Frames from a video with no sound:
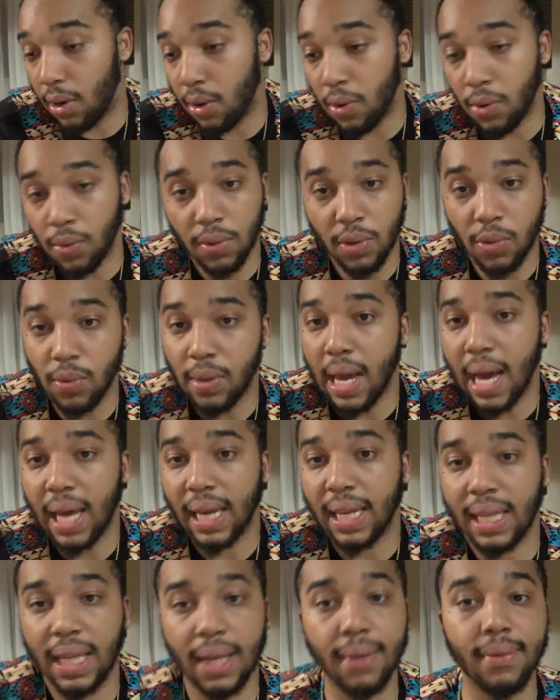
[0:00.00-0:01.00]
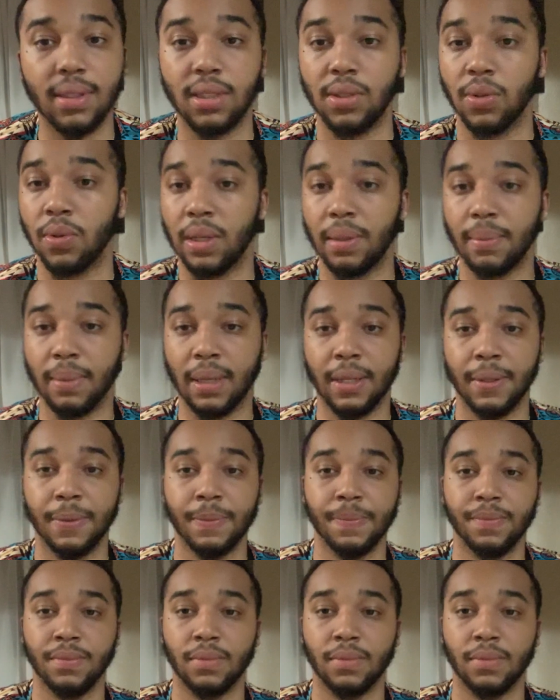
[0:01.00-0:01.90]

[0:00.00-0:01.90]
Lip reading: yo, you got to give it to him, man.